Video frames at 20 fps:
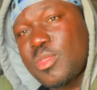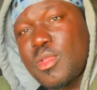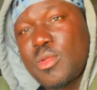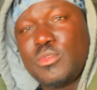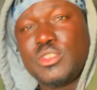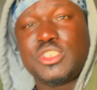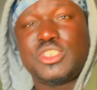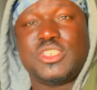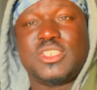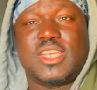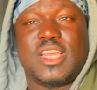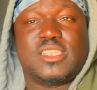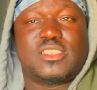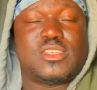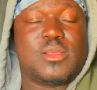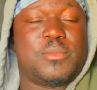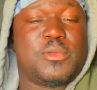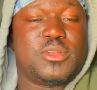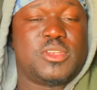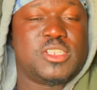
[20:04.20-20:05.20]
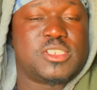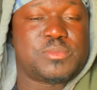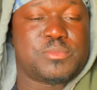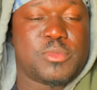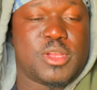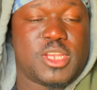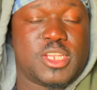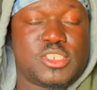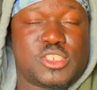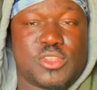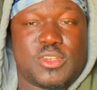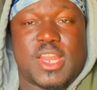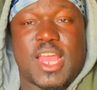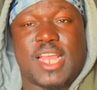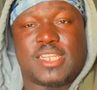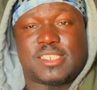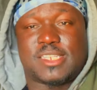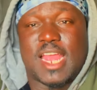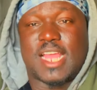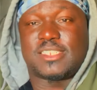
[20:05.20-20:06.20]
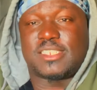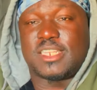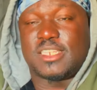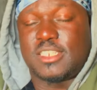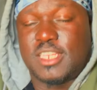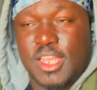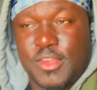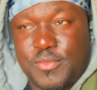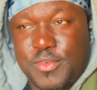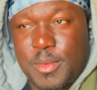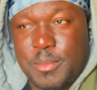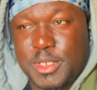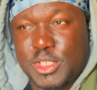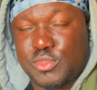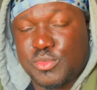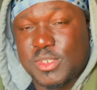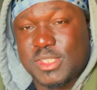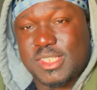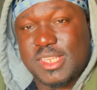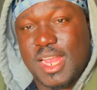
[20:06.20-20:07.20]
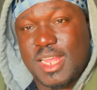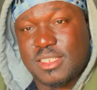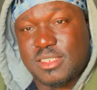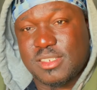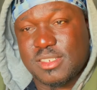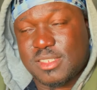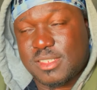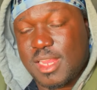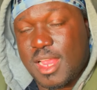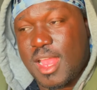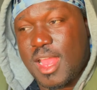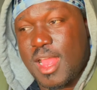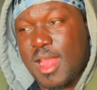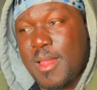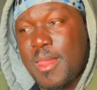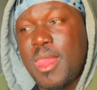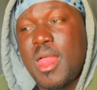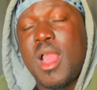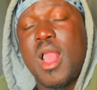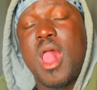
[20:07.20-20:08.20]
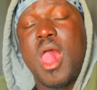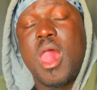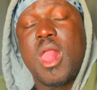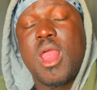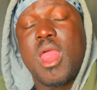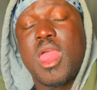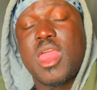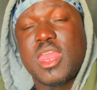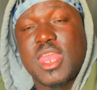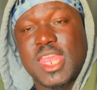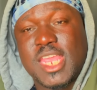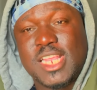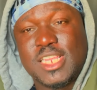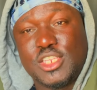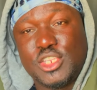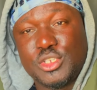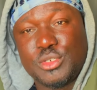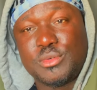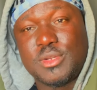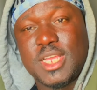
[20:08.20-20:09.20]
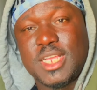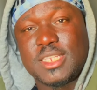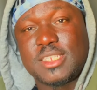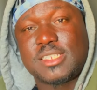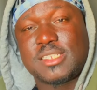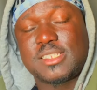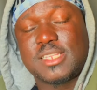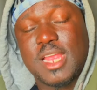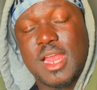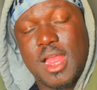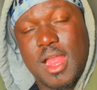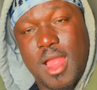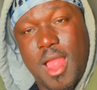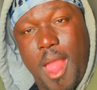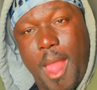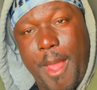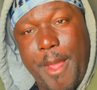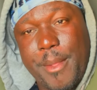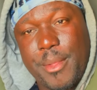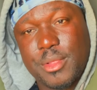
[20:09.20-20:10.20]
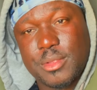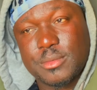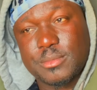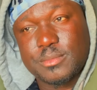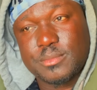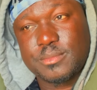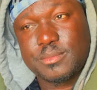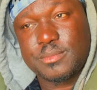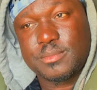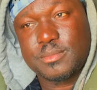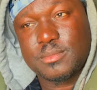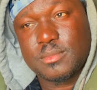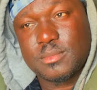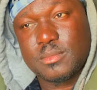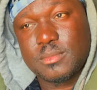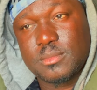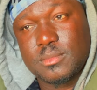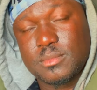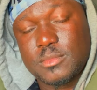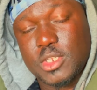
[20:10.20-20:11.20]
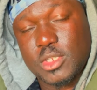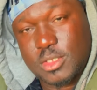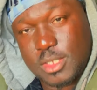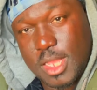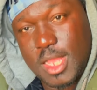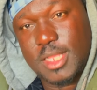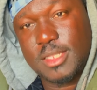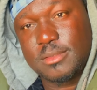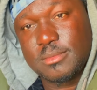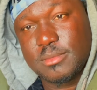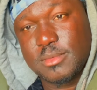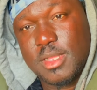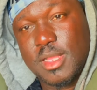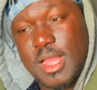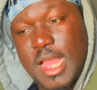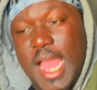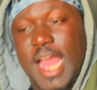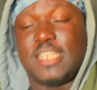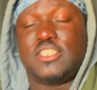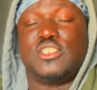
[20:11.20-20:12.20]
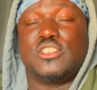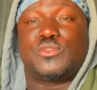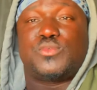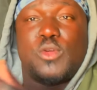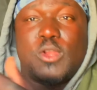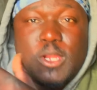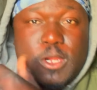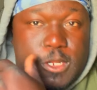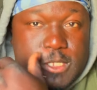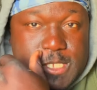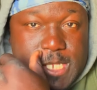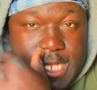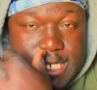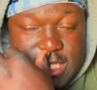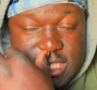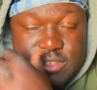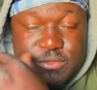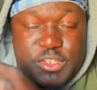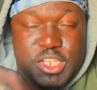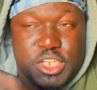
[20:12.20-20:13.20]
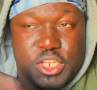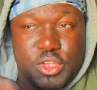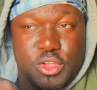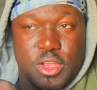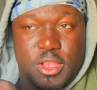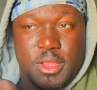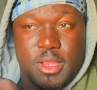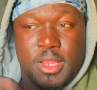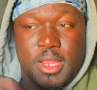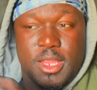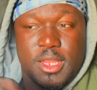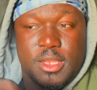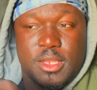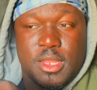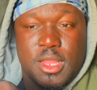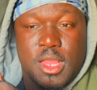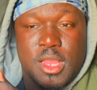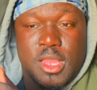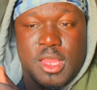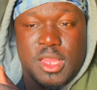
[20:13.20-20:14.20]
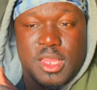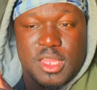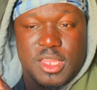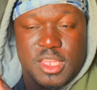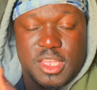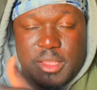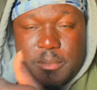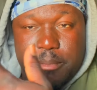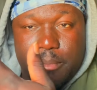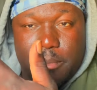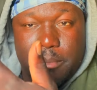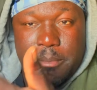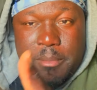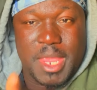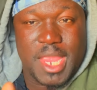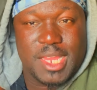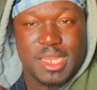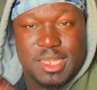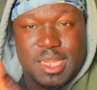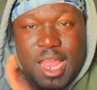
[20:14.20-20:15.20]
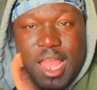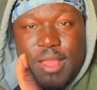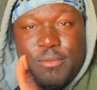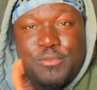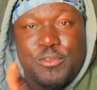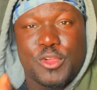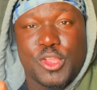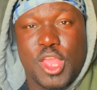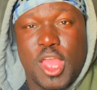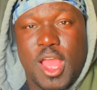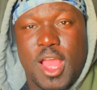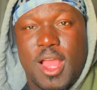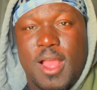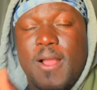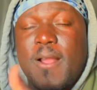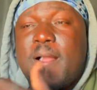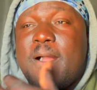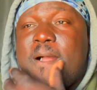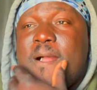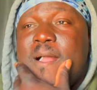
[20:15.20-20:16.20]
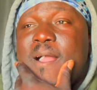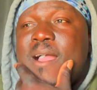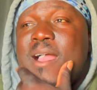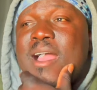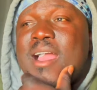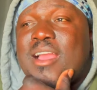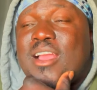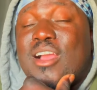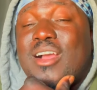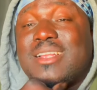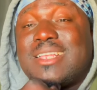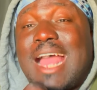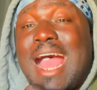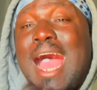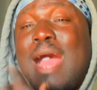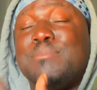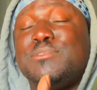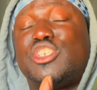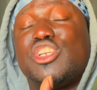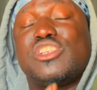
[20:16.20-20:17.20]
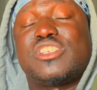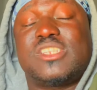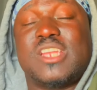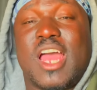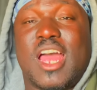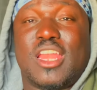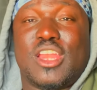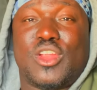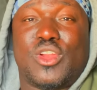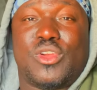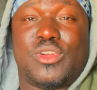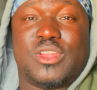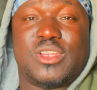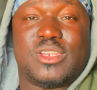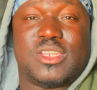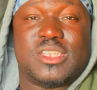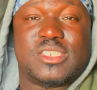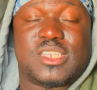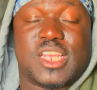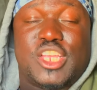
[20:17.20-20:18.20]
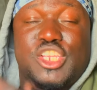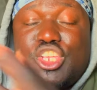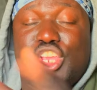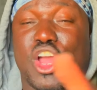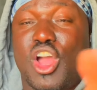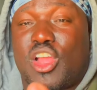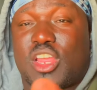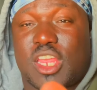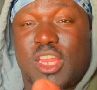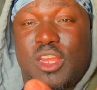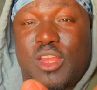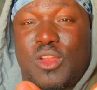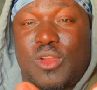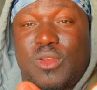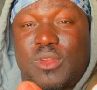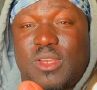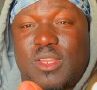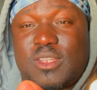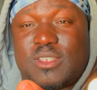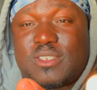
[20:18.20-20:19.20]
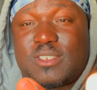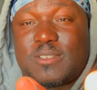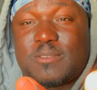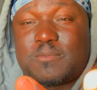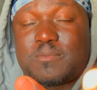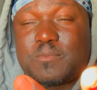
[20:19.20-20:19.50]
we should get some of this money. So that's the difference between Texas time and U.S. time. Okay, I just wanted to take this video and make that for y'all, because I'm just not learning this and y'all can learn this.